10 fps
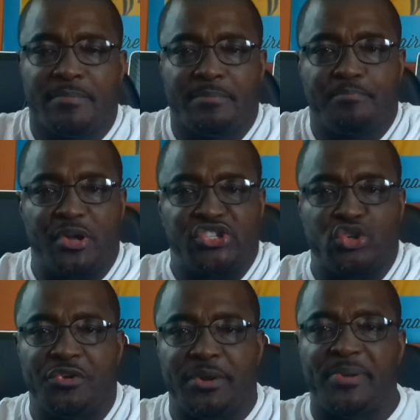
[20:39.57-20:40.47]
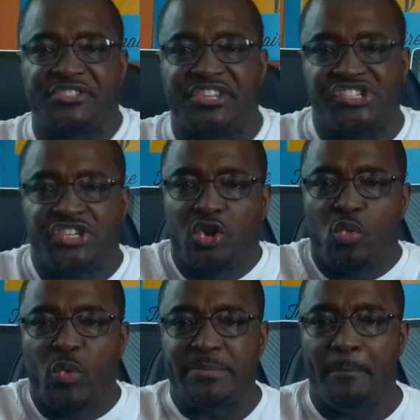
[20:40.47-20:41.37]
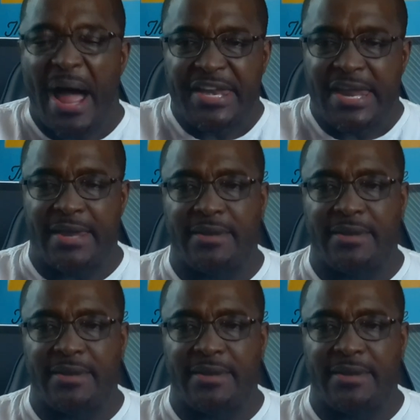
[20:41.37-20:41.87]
put you in a position with money